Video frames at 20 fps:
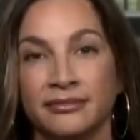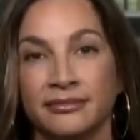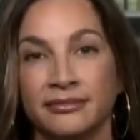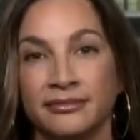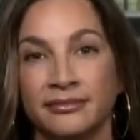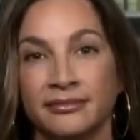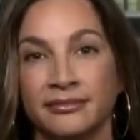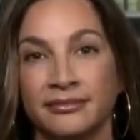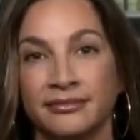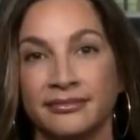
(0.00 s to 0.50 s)

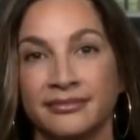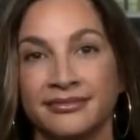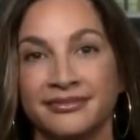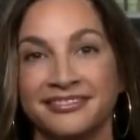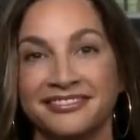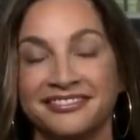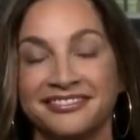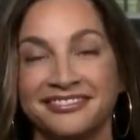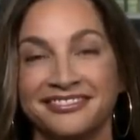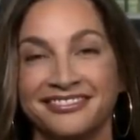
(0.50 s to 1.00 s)

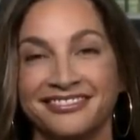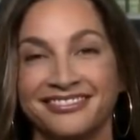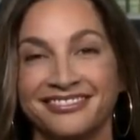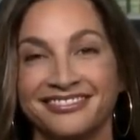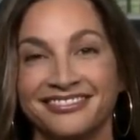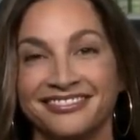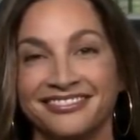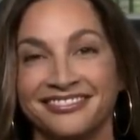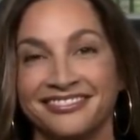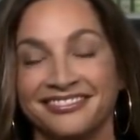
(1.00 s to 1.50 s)

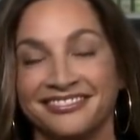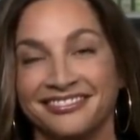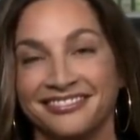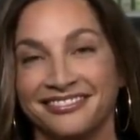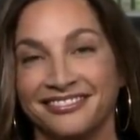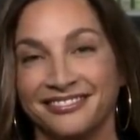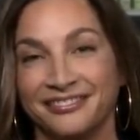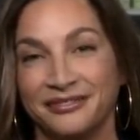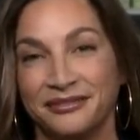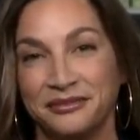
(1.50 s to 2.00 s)

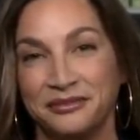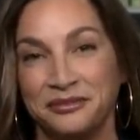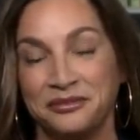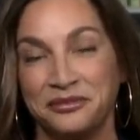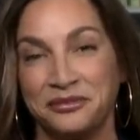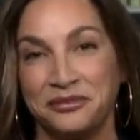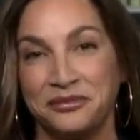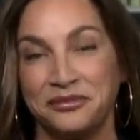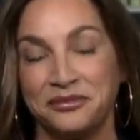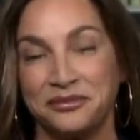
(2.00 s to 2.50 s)

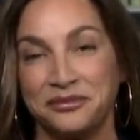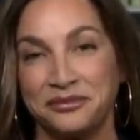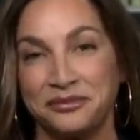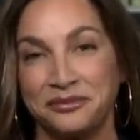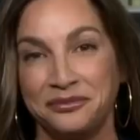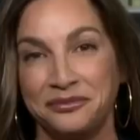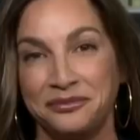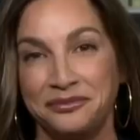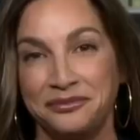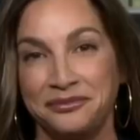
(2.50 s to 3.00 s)

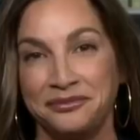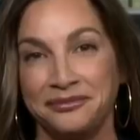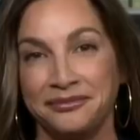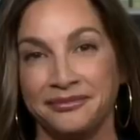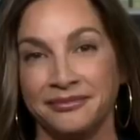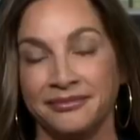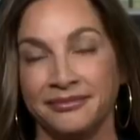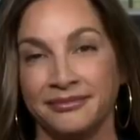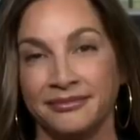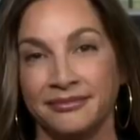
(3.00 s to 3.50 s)

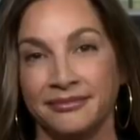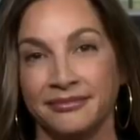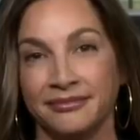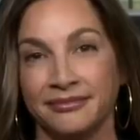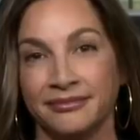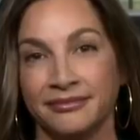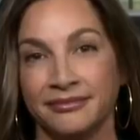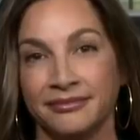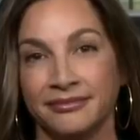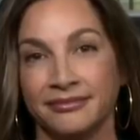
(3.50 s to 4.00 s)

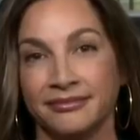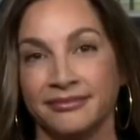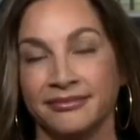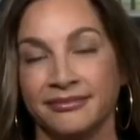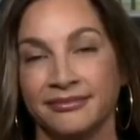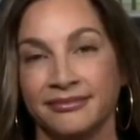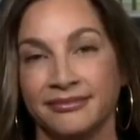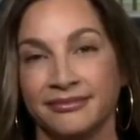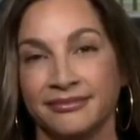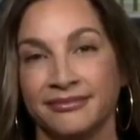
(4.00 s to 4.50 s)

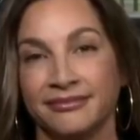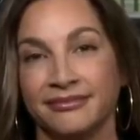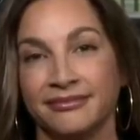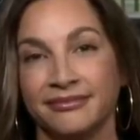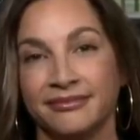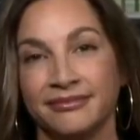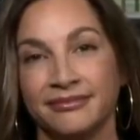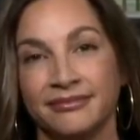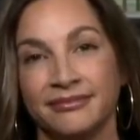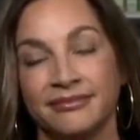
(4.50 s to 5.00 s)

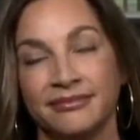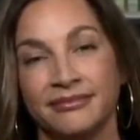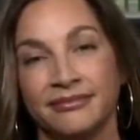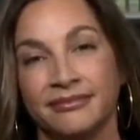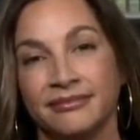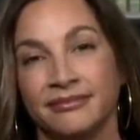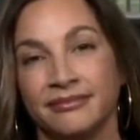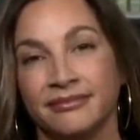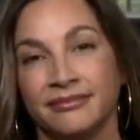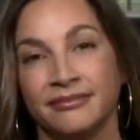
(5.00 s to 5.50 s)

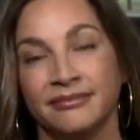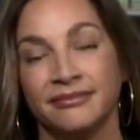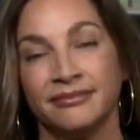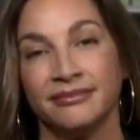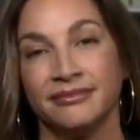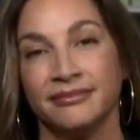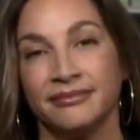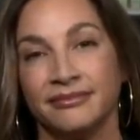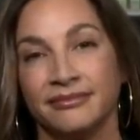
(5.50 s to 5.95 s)
No words are spoken by the person on screen.